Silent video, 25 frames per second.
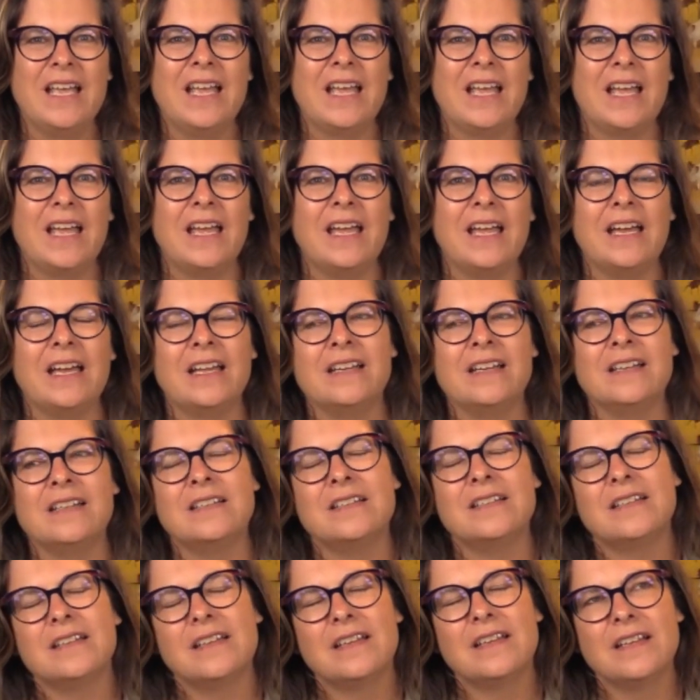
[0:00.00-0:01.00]

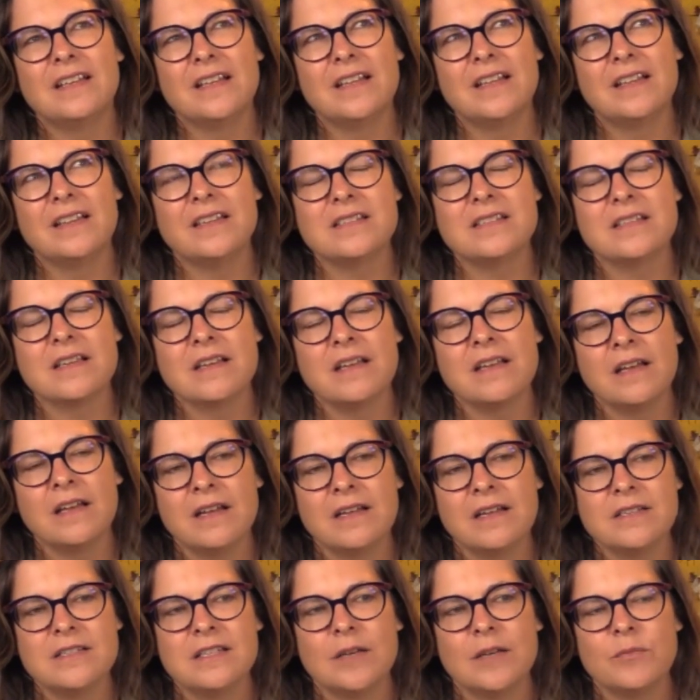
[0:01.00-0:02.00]
And this
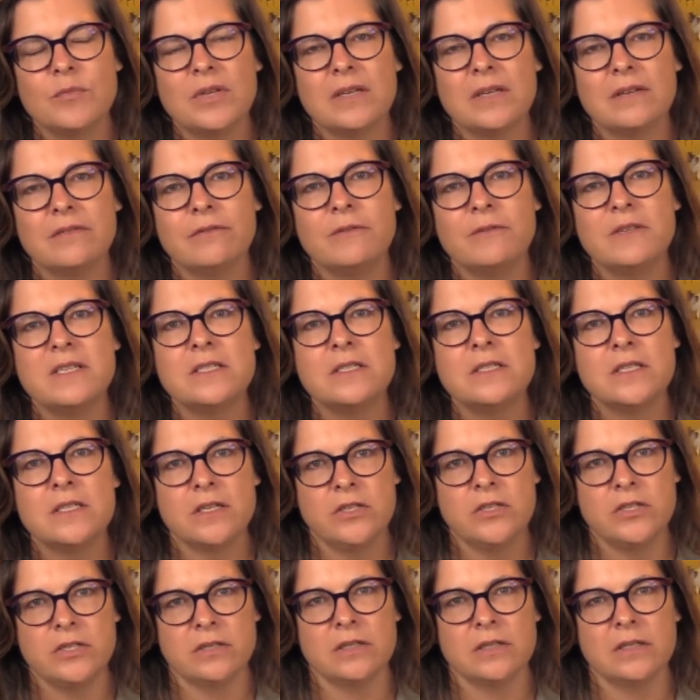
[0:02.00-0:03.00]
concept of
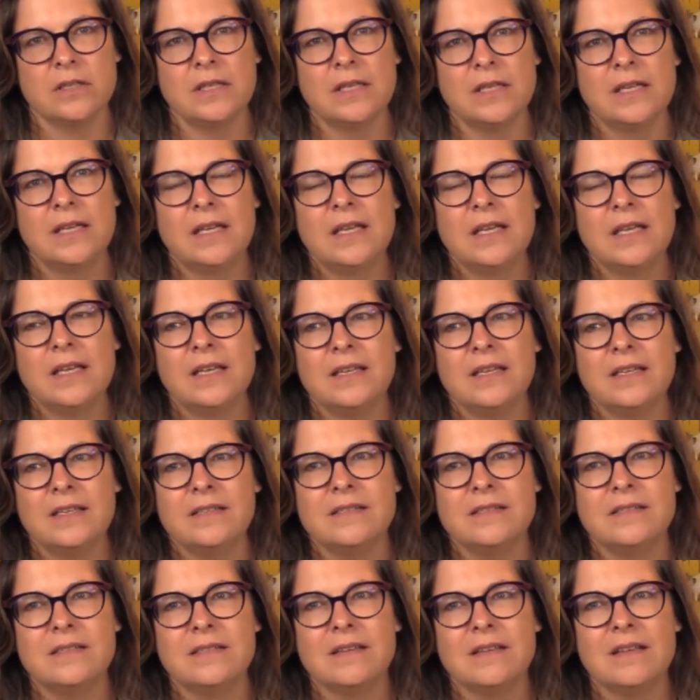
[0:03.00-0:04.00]
vestigial
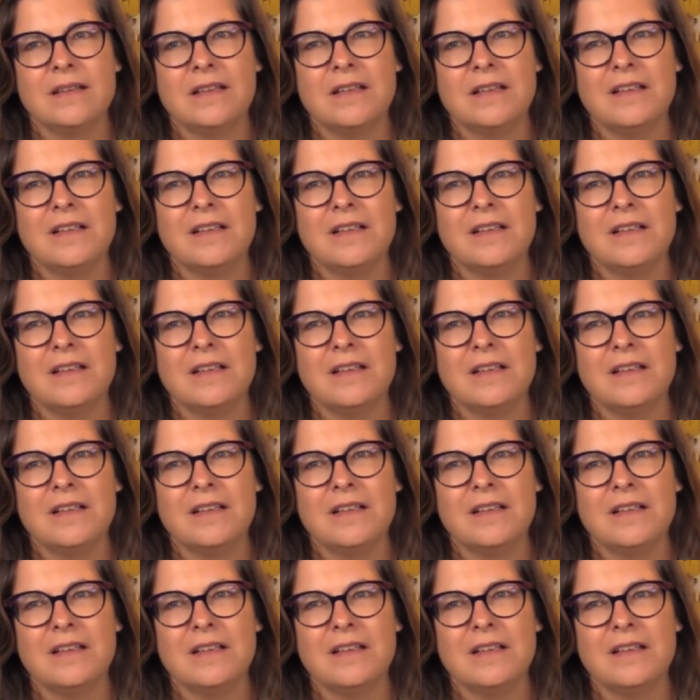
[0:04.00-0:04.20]
is